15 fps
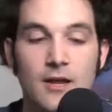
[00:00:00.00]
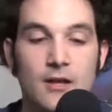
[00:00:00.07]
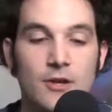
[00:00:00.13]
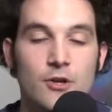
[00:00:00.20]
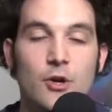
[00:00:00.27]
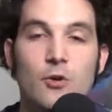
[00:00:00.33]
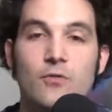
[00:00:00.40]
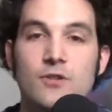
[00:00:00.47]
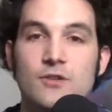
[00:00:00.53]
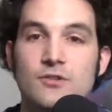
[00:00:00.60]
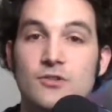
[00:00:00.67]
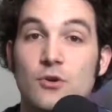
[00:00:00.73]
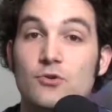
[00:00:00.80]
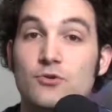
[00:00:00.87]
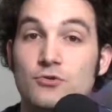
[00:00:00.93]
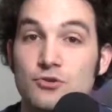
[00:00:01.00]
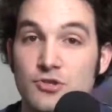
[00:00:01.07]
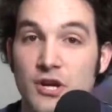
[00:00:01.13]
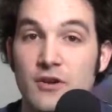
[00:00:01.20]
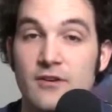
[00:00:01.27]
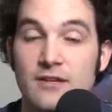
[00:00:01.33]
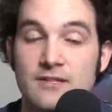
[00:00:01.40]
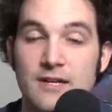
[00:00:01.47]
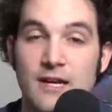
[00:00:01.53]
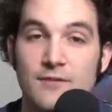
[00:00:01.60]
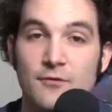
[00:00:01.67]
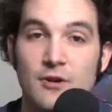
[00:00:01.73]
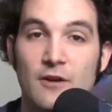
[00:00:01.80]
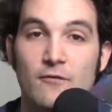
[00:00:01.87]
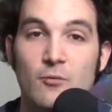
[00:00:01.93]
the social sharing site.
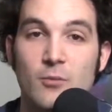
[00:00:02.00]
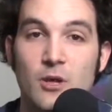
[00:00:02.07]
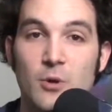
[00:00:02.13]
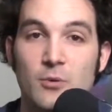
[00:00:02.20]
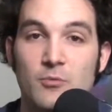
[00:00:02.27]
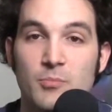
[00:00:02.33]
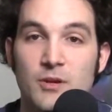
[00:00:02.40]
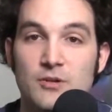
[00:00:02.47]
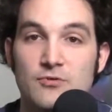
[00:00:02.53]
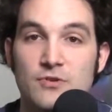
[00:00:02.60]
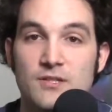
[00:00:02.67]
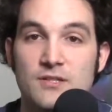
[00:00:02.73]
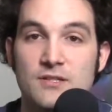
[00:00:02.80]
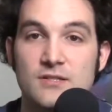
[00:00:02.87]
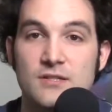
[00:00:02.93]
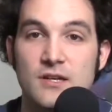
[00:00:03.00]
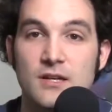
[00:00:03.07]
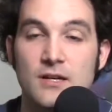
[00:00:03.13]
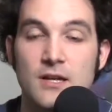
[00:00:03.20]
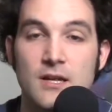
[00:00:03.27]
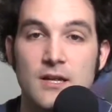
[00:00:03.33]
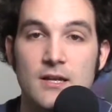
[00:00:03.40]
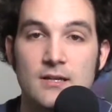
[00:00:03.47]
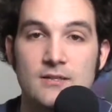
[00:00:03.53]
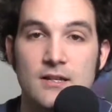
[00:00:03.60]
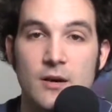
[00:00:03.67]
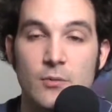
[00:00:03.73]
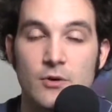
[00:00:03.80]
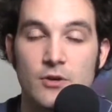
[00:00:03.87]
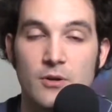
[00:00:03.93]
If you're not familiar with Pinterest, it's a
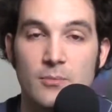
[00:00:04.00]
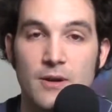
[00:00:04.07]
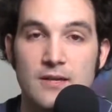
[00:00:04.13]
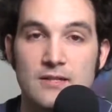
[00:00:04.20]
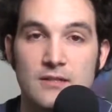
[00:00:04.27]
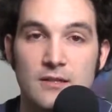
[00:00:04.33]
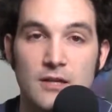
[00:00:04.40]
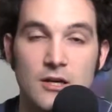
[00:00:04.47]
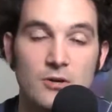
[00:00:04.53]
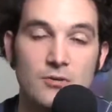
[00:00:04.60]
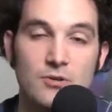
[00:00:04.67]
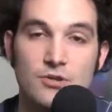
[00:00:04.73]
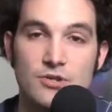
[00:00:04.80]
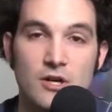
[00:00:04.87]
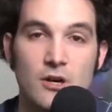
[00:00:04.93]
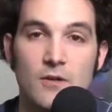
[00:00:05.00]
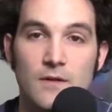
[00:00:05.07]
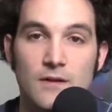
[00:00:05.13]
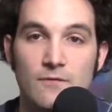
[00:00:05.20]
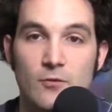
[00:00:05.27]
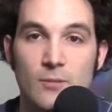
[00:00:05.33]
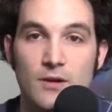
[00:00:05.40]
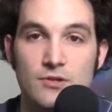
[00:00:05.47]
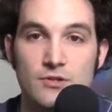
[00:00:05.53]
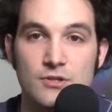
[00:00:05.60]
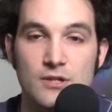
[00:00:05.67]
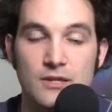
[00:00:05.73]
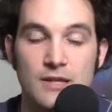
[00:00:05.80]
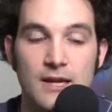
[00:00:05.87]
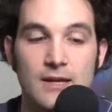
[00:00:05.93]
site where you can basically go and share all the information
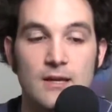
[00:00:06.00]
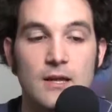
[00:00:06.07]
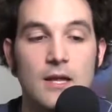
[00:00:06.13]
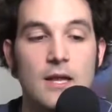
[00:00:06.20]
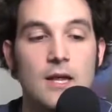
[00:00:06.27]
you'd like.